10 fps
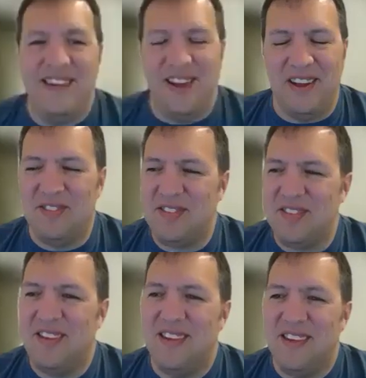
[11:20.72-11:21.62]
Nice.
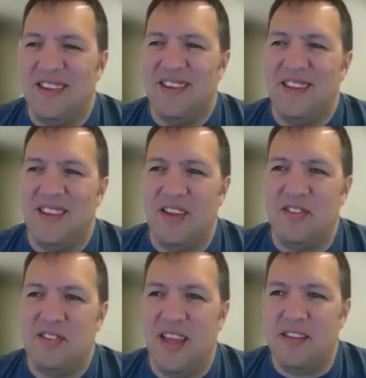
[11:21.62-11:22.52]

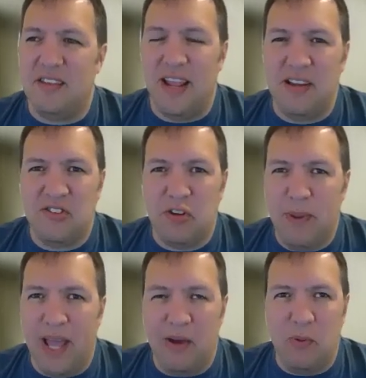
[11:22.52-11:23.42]
Nice. Yeah, the dates are
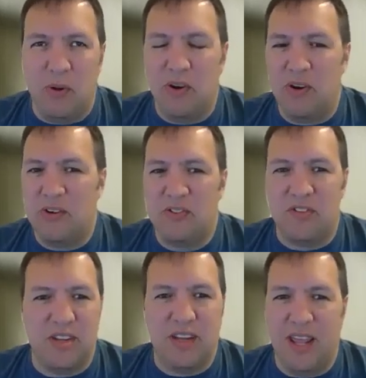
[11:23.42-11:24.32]

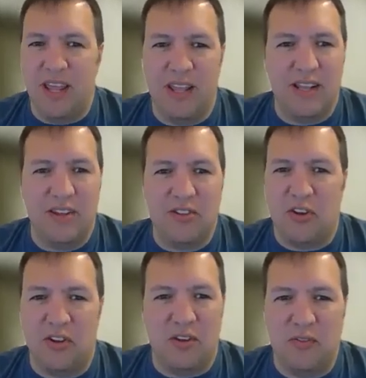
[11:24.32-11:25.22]
backwards and it's
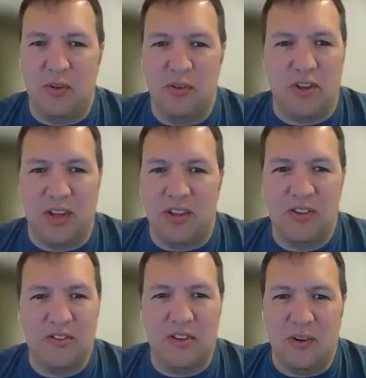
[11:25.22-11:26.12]
all confusing.
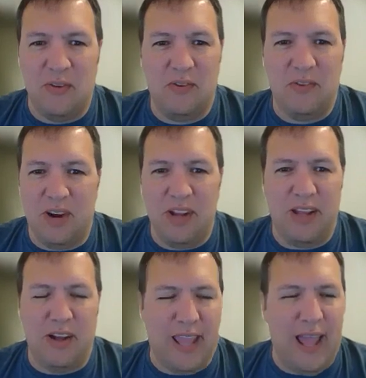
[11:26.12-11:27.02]
So,
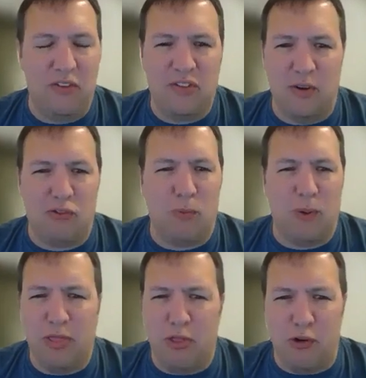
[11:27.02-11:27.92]
right? Like, how's there a
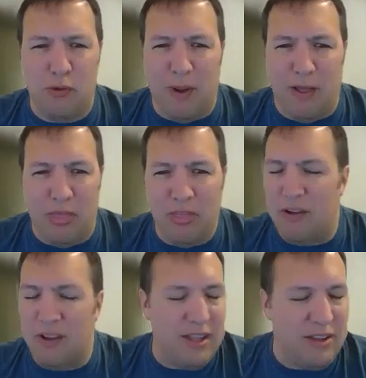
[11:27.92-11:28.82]
23rd month?
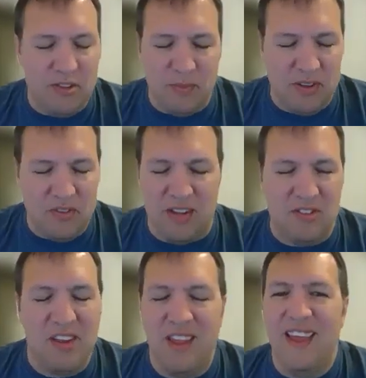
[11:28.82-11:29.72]
Like, it doesn't make
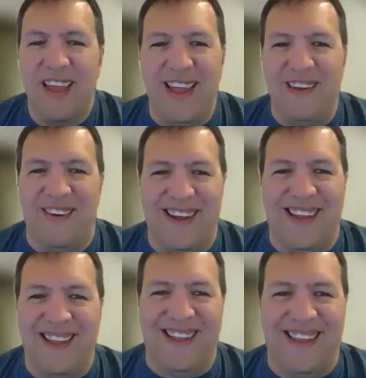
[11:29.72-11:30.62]
sense. Anyway,